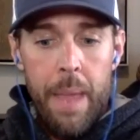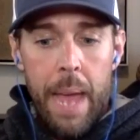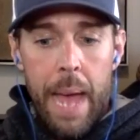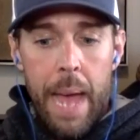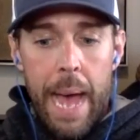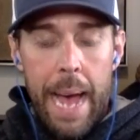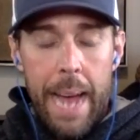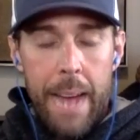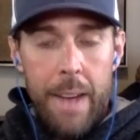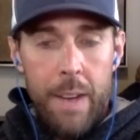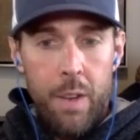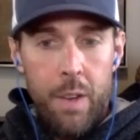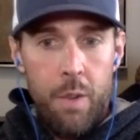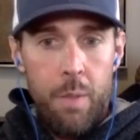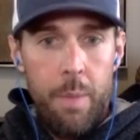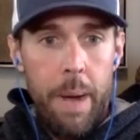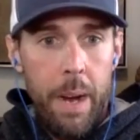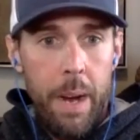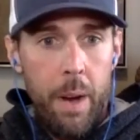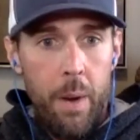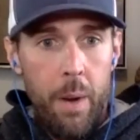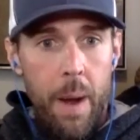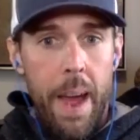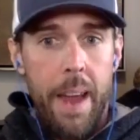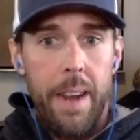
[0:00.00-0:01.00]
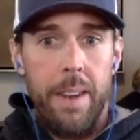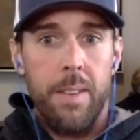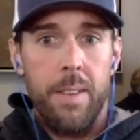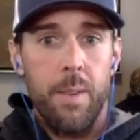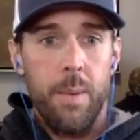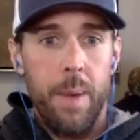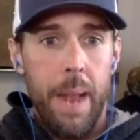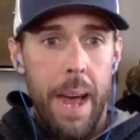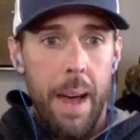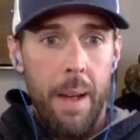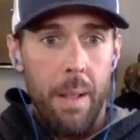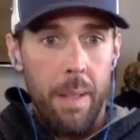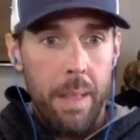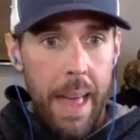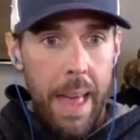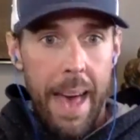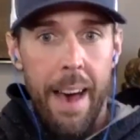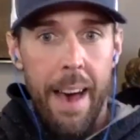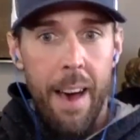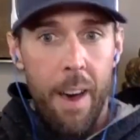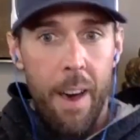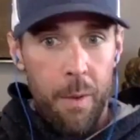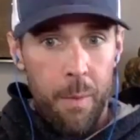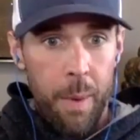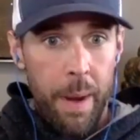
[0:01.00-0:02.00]
I do my gratitude out
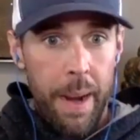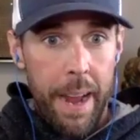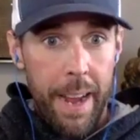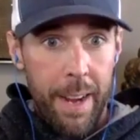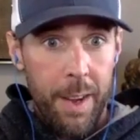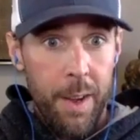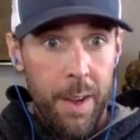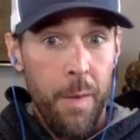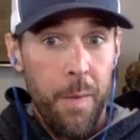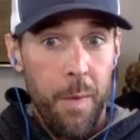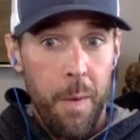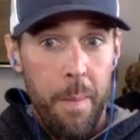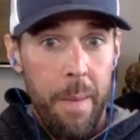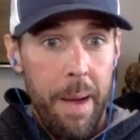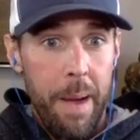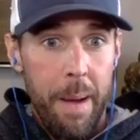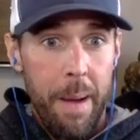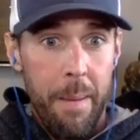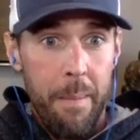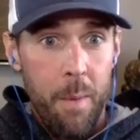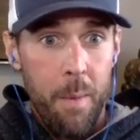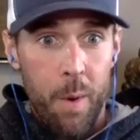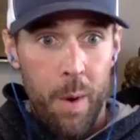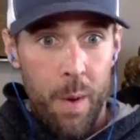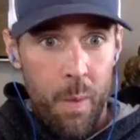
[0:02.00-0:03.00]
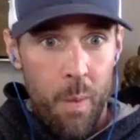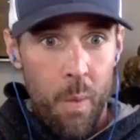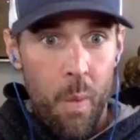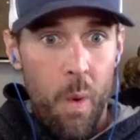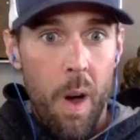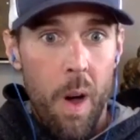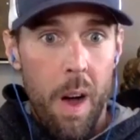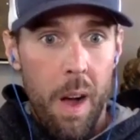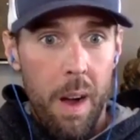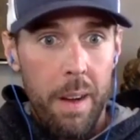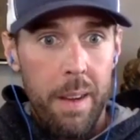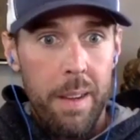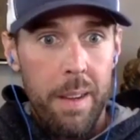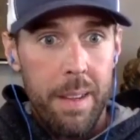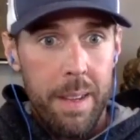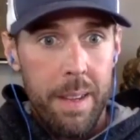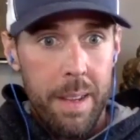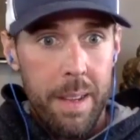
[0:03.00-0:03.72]
loud when I go for my morning walk.